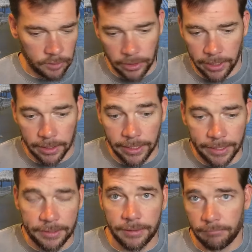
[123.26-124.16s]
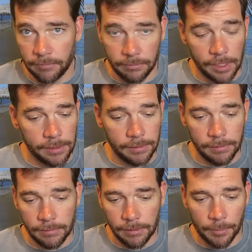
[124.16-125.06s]
go down the list.
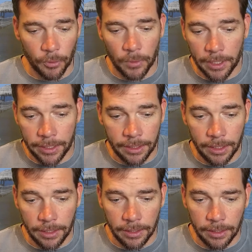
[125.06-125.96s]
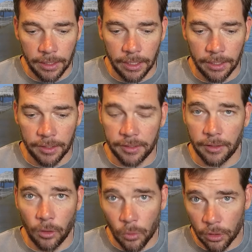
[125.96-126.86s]
Number 1
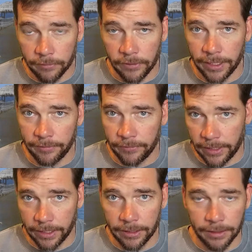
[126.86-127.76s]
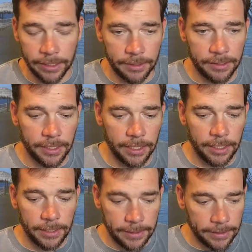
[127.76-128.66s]
is Award.Flights Finder. It's
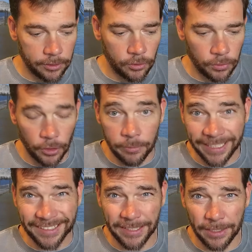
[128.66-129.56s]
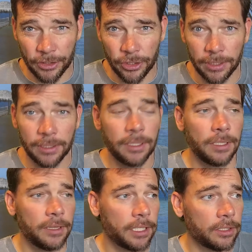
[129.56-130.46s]
a Chrome extension
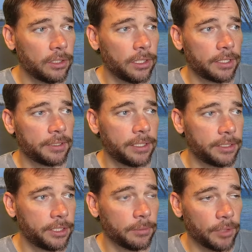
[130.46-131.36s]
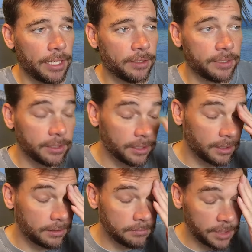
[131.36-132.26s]
that hooks onto your
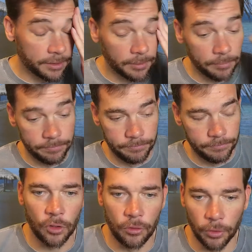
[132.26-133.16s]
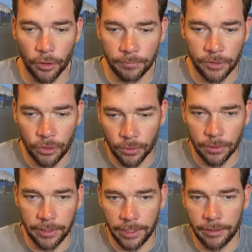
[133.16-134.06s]
browser. It's a Chrome
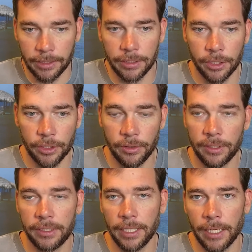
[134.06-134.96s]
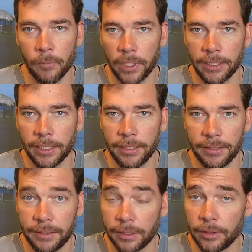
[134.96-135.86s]
tool that you can use, and what it
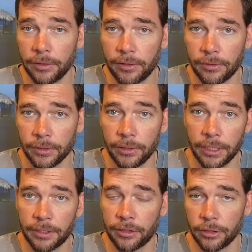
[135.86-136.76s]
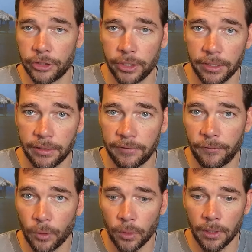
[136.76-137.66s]
does is it goes through and searches
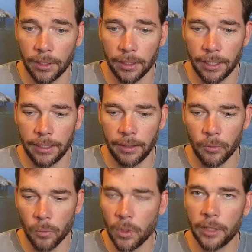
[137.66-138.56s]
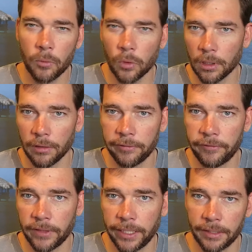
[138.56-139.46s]
for one-world
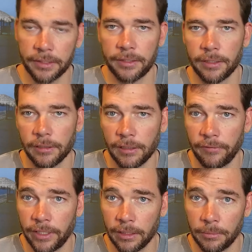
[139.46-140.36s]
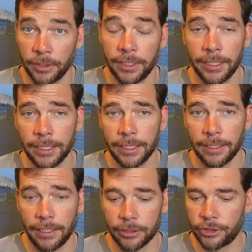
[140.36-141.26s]
flights that are available.
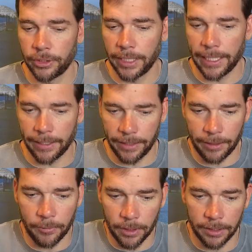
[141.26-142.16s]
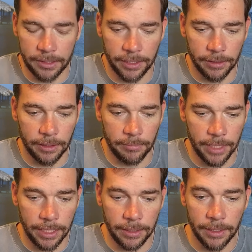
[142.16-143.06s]
I'll show you how that works here in a
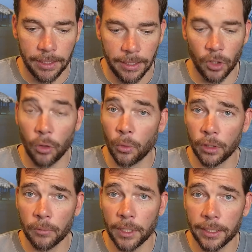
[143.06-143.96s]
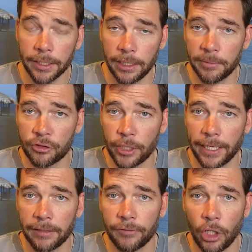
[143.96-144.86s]
minute. Award Wallet keeps
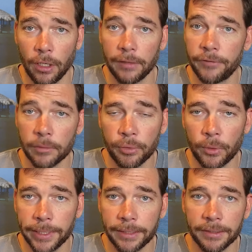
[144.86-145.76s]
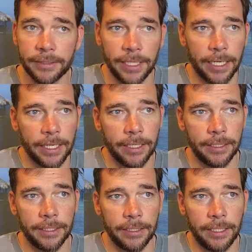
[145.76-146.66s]
track of all of your points,
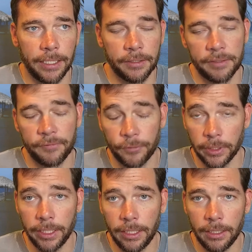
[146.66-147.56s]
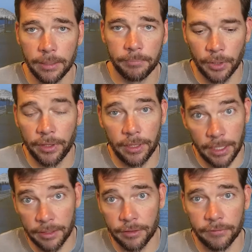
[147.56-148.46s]
and it's free. Both of
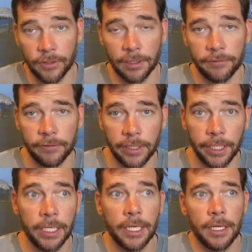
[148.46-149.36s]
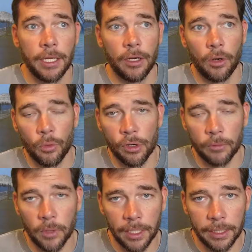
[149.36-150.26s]
these so far are free.
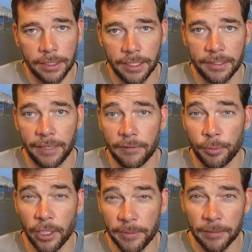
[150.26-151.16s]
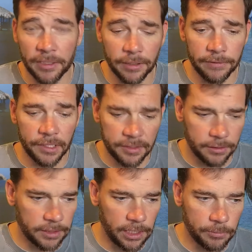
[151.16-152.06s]
Award Wallet does have a premium service
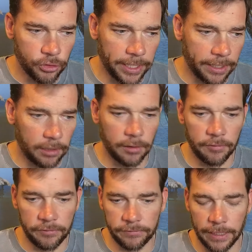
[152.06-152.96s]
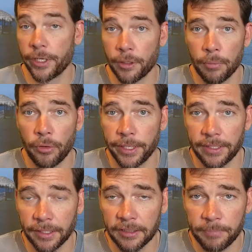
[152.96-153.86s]
that'll keep track of when your
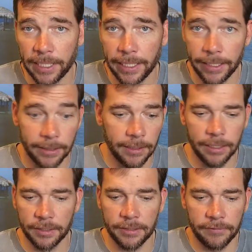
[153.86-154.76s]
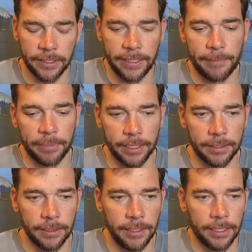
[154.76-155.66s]
points expire and stuff like that, but
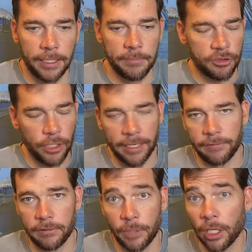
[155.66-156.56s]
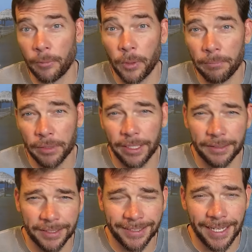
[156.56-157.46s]
it keeps track of them all in one
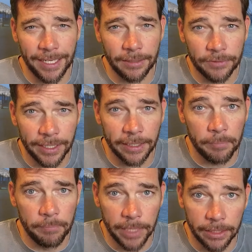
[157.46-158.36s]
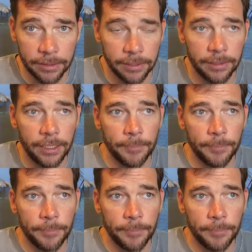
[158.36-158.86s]
place. It's kind of like Mint,